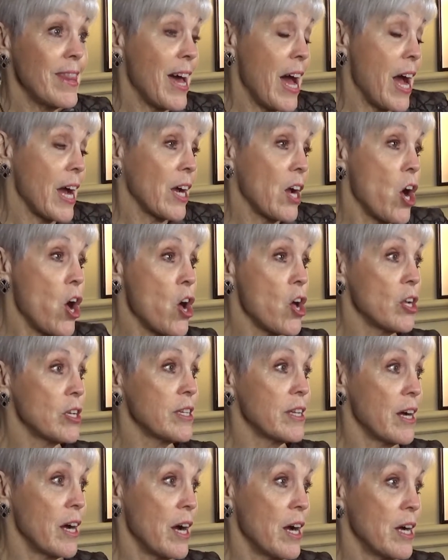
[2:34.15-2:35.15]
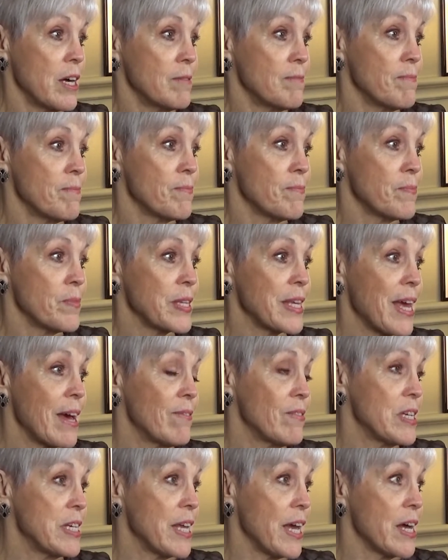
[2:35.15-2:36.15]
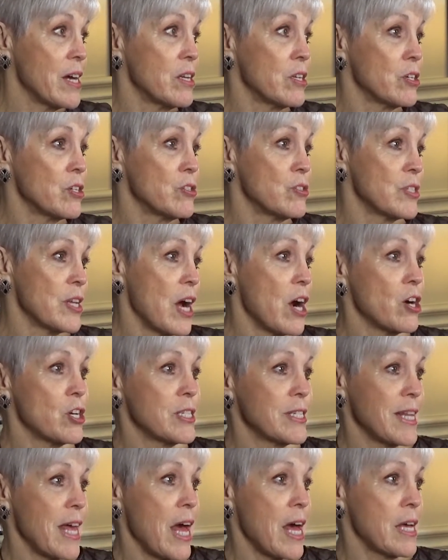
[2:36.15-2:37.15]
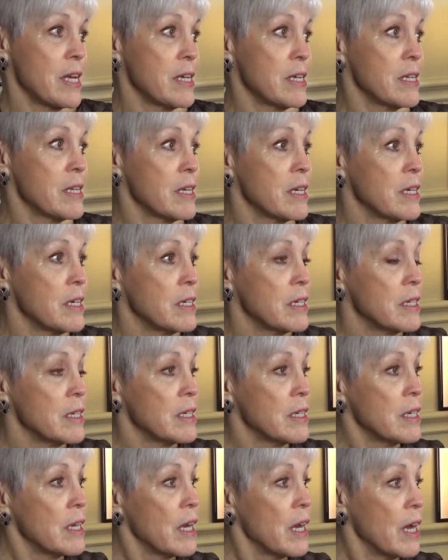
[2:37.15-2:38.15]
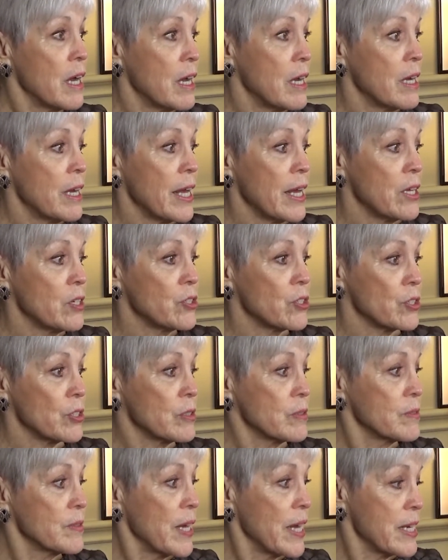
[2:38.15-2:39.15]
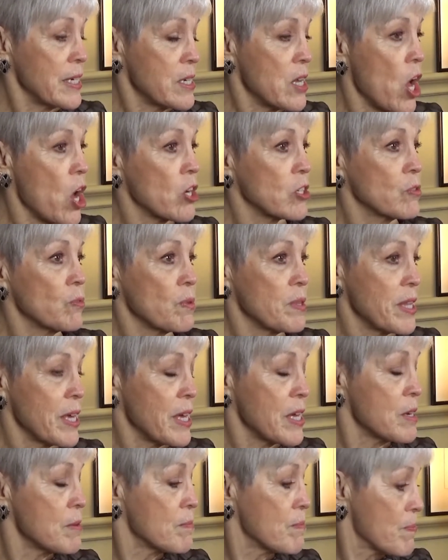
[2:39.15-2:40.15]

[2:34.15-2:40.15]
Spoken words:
I called Kevin Dale, who's our assigned elder, and talked with him.